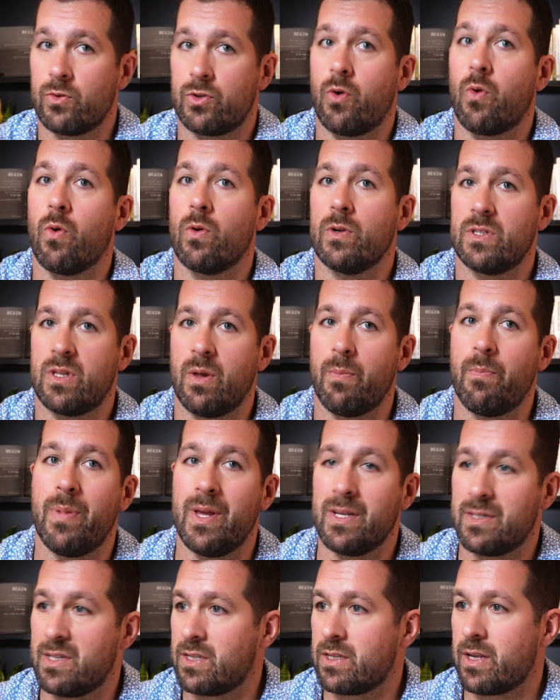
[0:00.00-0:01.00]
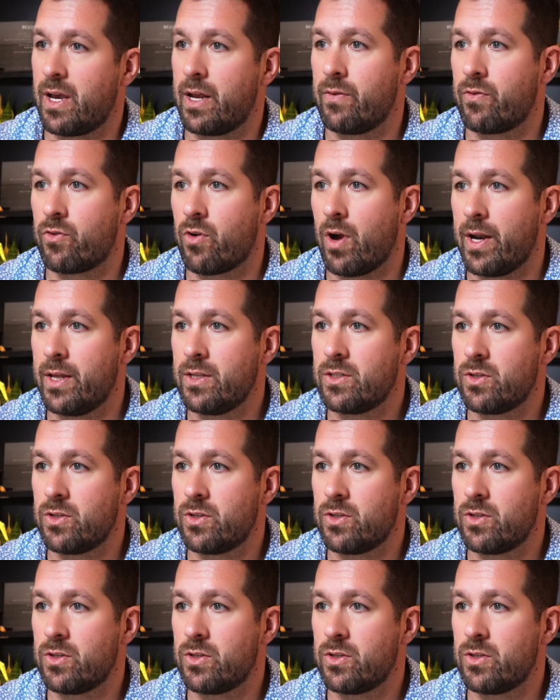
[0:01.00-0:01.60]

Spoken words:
towards the business line of credit.